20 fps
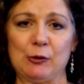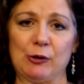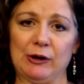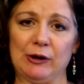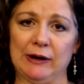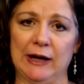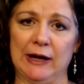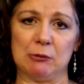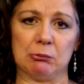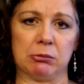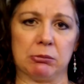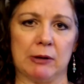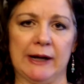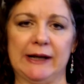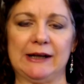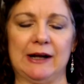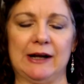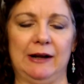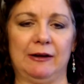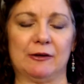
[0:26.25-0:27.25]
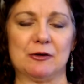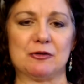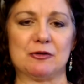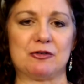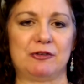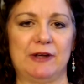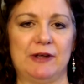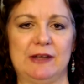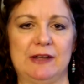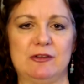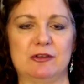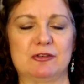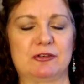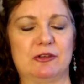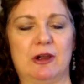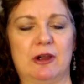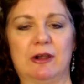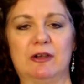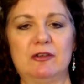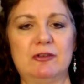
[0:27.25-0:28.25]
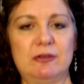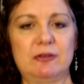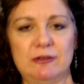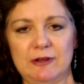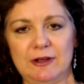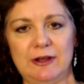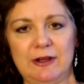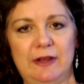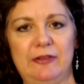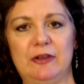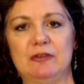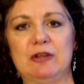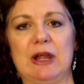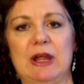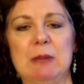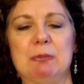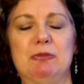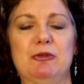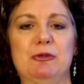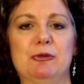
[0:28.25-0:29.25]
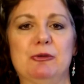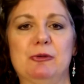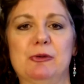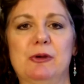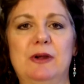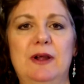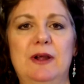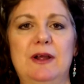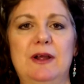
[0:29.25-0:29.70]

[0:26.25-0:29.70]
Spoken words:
or a lot of bright colors that just aren't in the Type 2